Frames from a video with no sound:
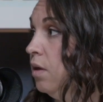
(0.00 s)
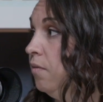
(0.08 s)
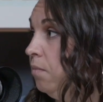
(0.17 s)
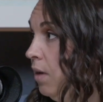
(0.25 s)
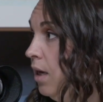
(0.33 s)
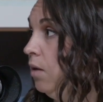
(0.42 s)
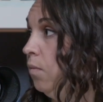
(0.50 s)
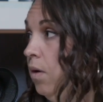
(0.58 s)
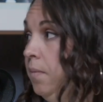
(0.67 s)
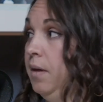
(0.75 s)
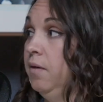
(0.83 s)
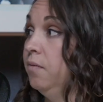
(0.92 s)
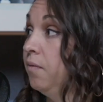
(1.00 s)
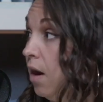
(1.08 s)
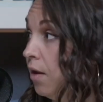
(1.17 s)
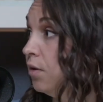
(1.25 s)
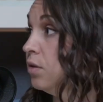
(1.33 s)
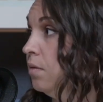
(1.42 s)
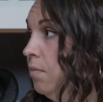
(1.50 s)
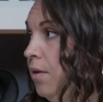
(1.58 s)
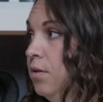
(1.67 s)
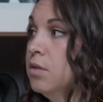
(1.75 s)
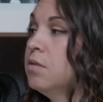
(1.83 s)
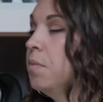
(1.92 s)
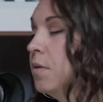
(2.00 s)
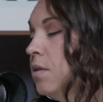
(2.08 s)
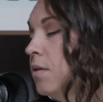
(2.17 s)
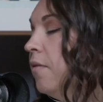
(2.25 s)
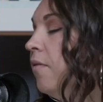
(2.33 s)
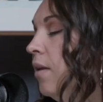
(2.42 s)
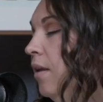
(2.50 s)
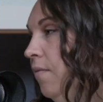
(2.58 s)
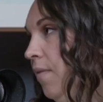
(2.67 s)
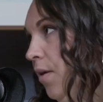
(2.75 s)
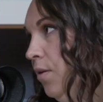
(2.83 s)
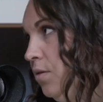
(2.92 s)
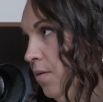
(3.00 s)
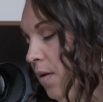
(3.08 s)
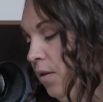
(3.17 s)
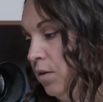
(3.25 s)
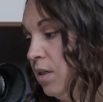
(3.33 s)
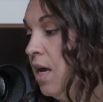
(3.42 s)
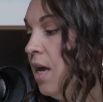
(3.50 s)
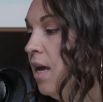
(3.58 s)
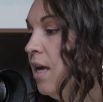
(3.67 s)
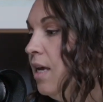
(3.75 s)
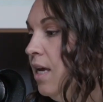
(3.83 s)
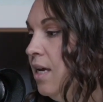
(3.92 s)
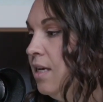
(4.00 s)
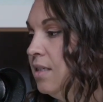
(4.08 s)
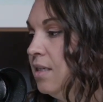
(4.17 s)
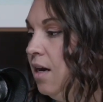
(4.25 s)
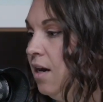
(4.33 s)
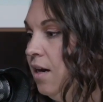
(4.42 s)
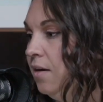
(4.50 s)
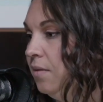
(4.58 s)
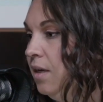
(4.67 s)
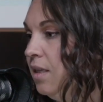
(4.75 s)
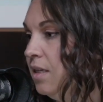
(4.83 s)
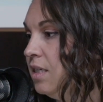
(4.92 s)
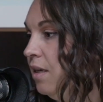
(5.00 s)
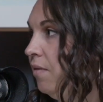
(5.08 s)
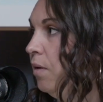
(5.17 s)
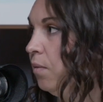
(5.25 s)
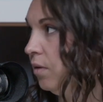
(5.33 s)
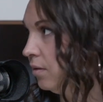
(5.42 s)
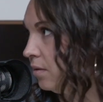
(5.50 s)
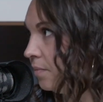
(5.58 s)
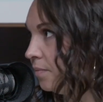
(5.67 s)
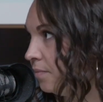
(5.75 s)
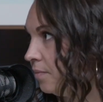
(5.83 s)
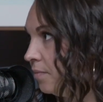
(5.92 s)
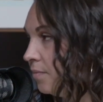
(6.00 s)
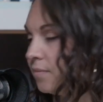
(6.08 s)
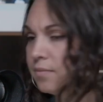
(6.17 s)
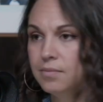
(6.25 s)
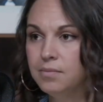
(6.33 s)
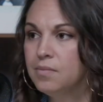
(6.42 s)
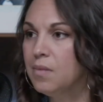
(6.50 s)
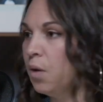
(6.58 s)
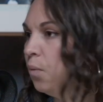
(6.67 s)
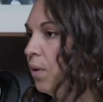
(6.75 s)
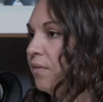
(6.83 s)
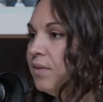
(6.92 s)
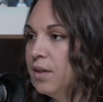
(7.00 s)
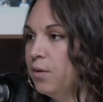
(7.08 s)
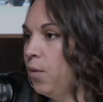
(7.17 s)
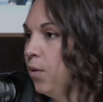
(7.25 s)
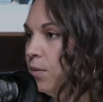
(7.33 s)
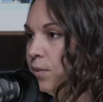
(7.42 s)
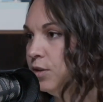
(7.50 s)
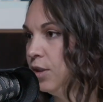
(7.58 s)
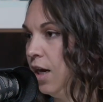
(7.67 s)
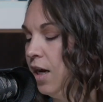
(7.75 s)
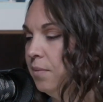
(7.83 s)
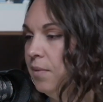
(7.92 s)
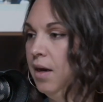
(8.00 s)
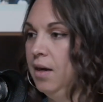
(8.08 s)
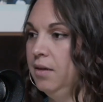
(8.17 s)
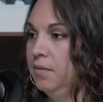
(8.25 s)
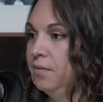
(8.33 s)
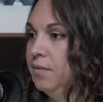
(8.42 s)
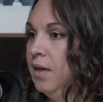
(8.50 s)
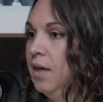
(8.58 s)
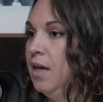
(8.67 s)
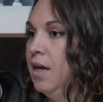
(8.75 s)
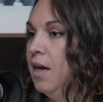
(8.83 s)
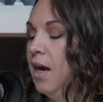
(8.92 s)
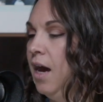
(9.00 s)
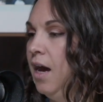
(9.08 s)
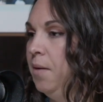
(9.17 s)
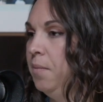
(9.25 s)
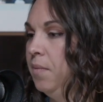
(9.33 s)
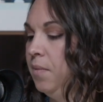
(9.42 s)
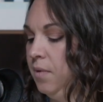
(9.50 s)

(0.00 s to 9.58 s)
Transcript: of men and women fathers and mothers specifically fathers and mothers is uh, in the tv world mm-hmm. we've done a horrible job of um,